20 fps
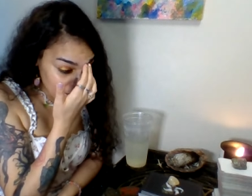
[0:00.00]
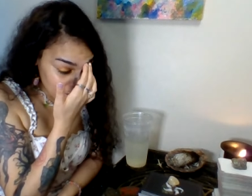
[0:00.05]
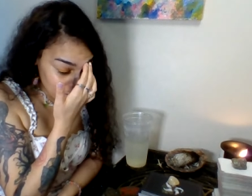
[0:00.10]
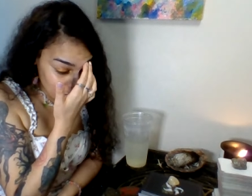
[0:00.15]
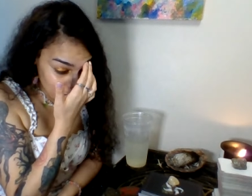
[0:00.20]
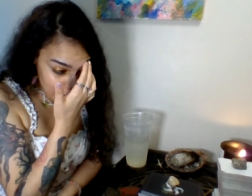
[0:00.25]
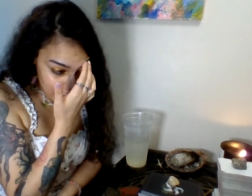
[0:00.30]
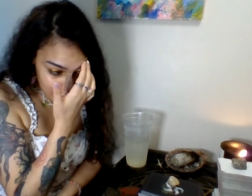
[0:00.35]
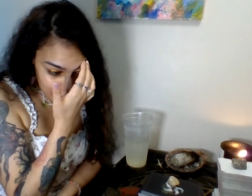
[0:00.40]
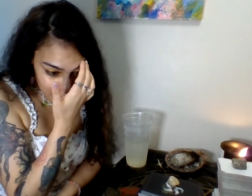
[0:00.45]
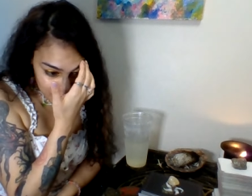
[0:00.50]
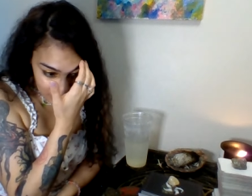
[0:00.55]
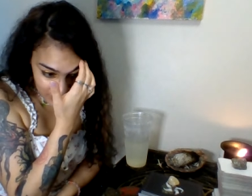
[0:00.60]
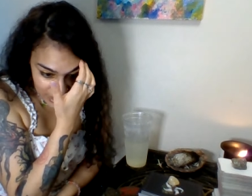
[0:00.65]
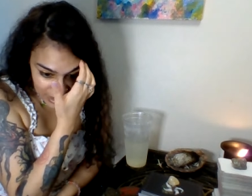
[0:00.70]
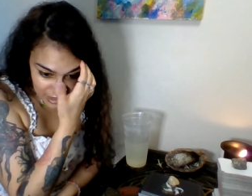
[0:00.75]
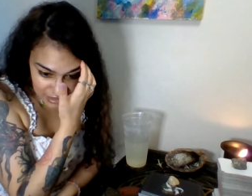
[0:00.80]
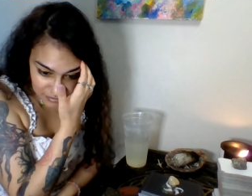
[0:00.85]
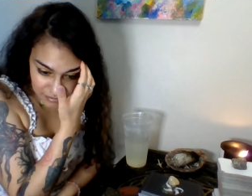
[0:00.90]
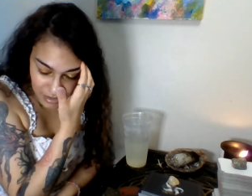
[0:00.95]
So in this
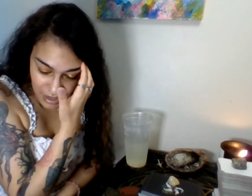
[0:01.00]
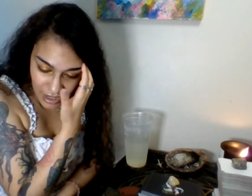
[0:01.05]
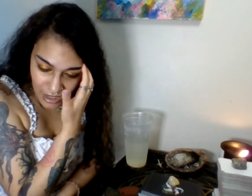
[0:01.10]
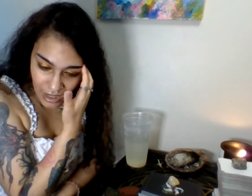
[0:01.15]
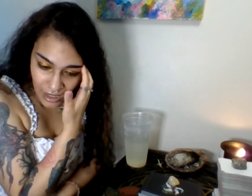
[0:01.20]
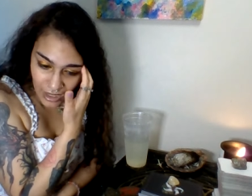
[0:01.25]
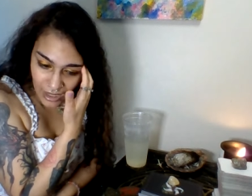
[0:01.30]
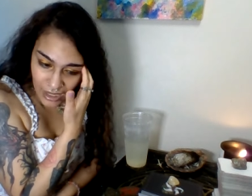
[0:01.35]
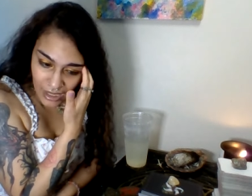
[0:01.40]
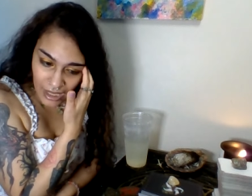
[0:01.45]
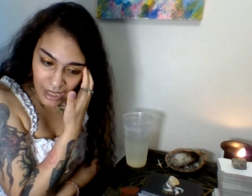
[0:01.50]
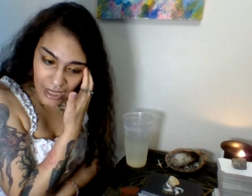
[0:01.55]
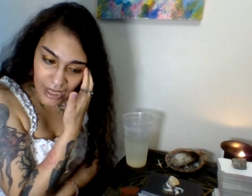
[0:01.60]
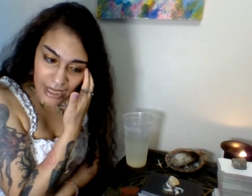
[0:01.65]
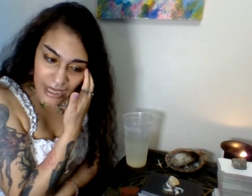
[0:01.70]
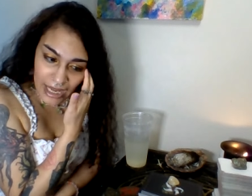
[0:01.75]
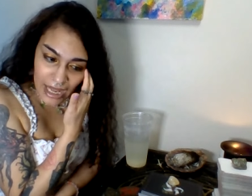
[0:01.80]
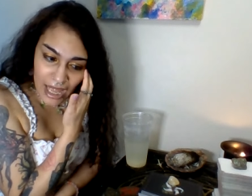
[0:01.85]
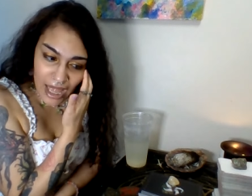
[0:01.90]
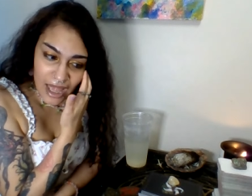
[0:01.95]
dream,
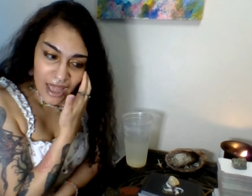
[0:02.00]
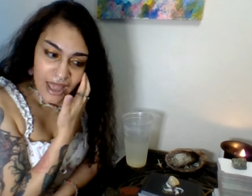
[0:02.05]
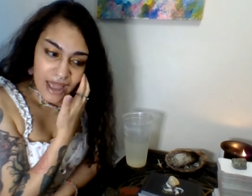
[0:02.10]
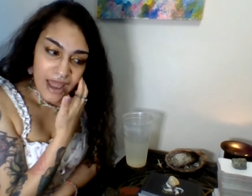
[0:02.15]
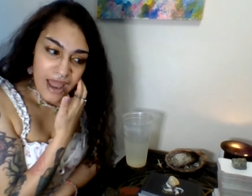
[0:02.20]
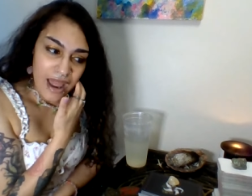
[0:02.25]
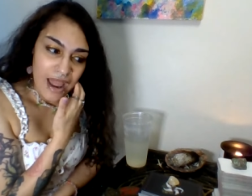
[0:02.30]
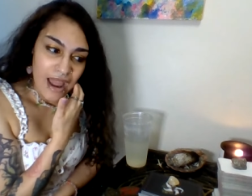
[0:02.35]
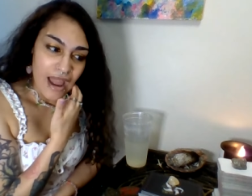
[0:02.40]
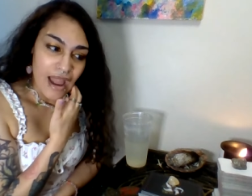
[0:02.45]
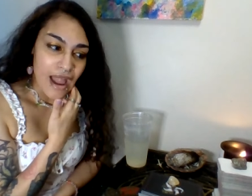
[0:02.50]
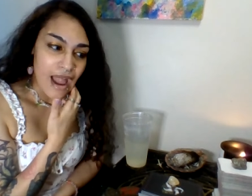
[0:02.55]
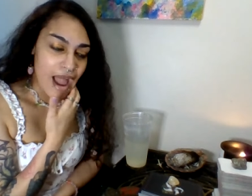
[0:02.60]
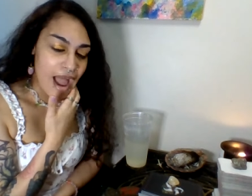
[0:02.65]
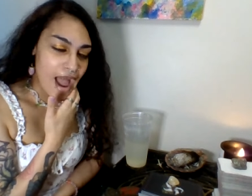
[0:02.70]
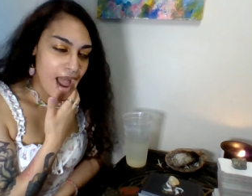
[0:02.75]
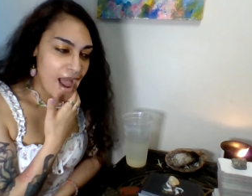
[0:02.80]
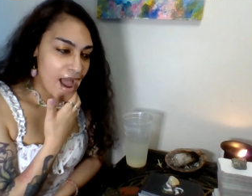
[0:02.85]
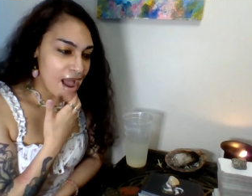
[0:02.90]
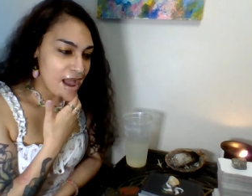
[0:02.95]
I
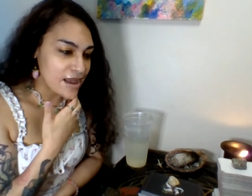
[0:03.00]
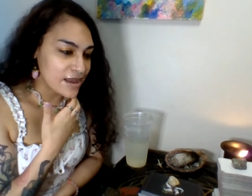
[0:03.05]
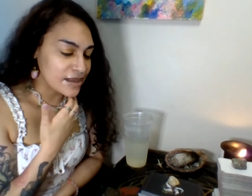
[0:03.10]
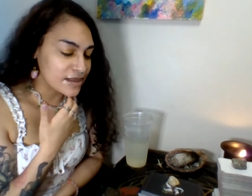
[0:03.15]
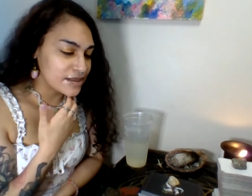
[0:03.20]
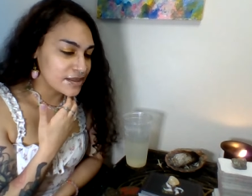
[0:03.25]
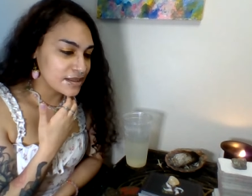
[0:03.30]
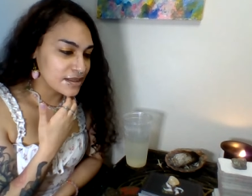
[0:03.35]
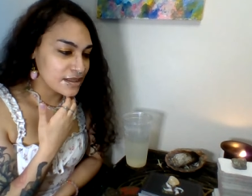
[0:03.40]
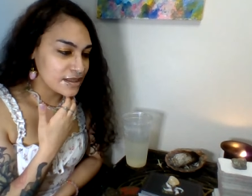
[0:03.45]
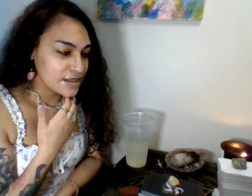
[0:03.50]
had